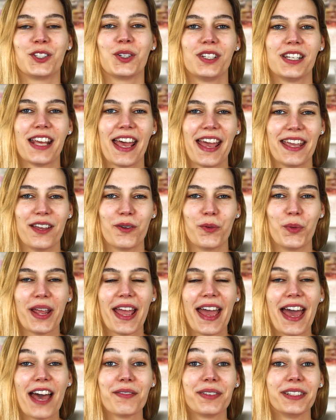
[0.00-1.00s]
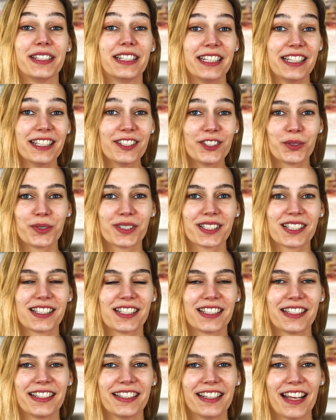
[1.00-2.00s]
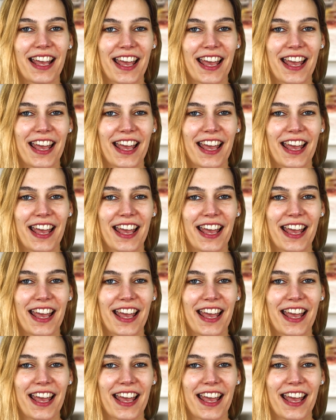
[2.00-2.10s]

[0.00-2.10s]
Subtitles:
Today we have an interesting